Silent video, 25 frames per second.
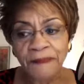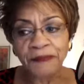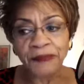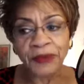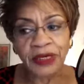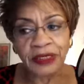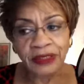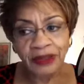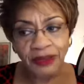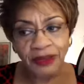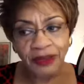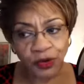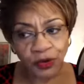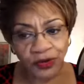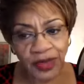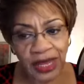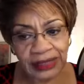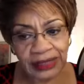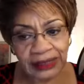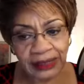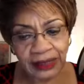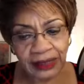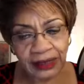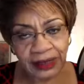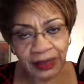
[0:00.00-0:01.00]
But so
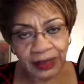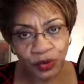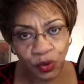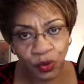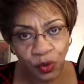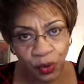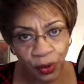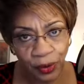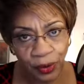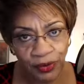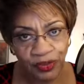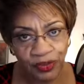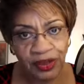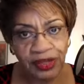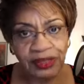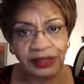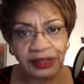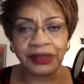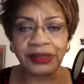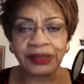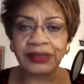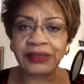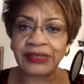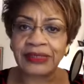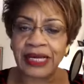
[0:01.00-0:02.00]
that's a North
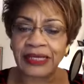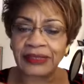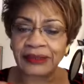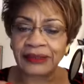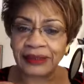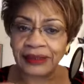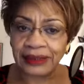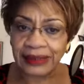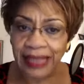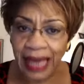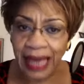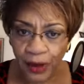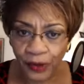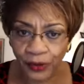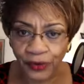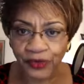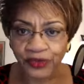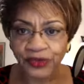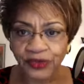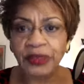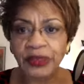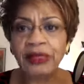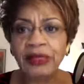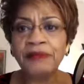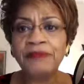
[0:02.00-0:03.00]
and
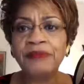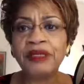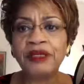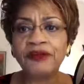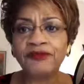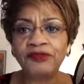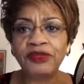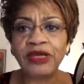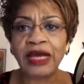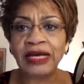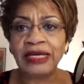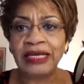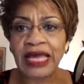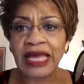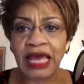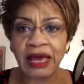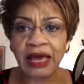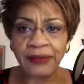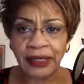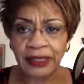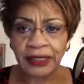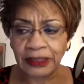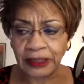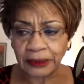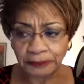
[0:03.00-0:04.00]
South bit of
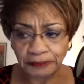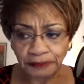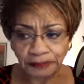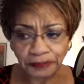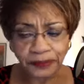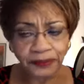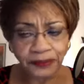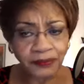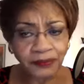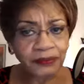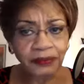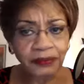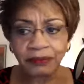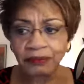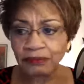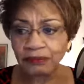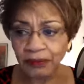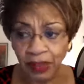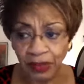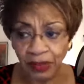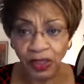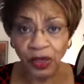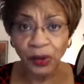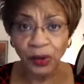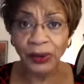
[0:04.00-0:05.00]
dynamics
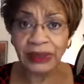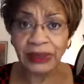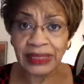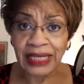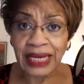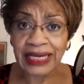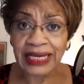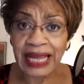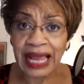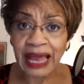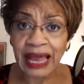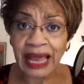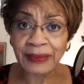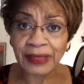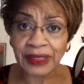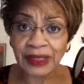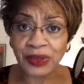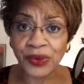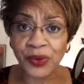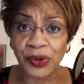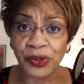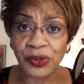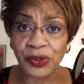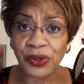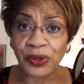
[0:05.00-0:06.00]
there were dynamics
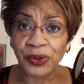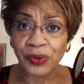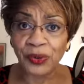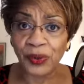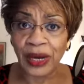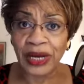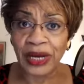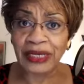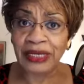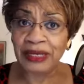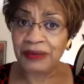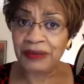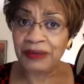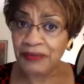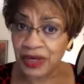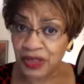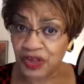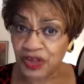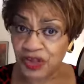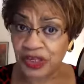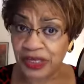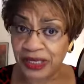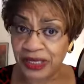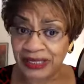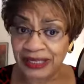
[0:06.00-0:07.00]
going on right in
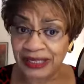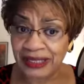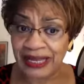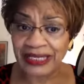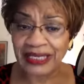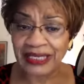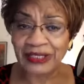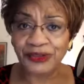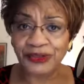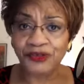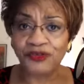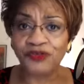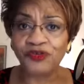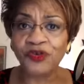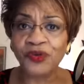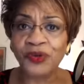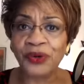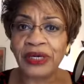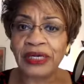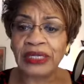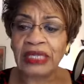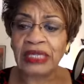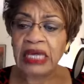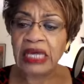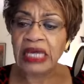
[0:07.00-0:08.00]
Michigan and in
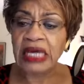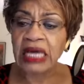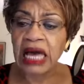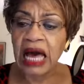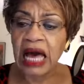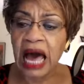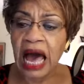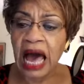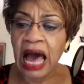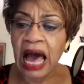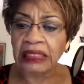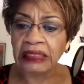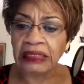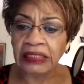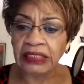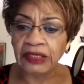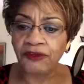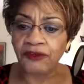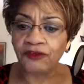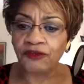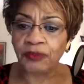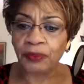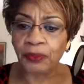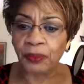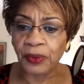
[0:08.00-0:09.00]
Detroit. I
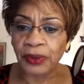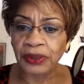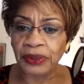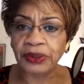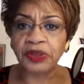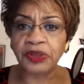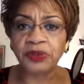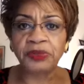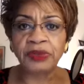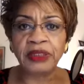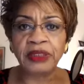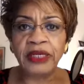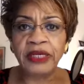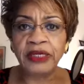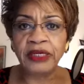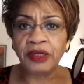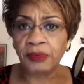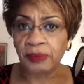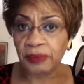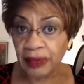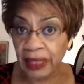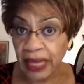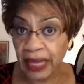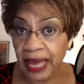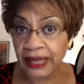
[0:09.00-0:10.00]
lived principally in a
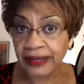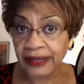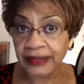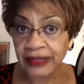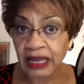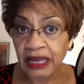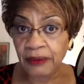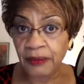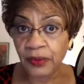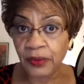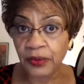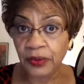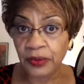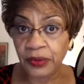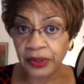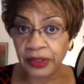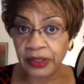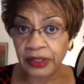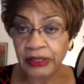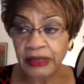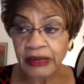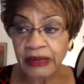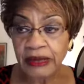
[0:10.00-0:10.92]
black neighborhood.